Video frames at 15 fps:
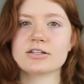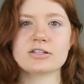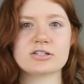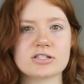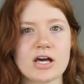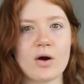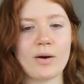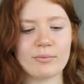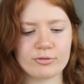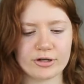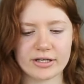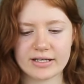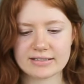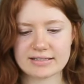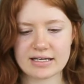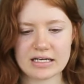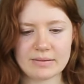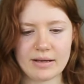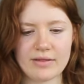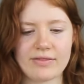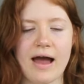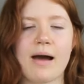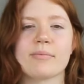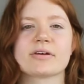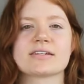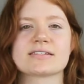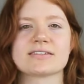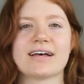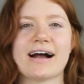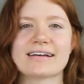So I'm pretty excited about that
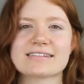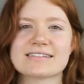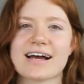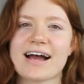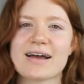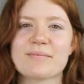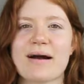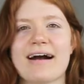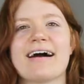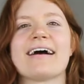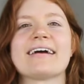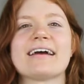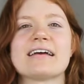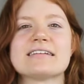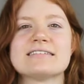because last time I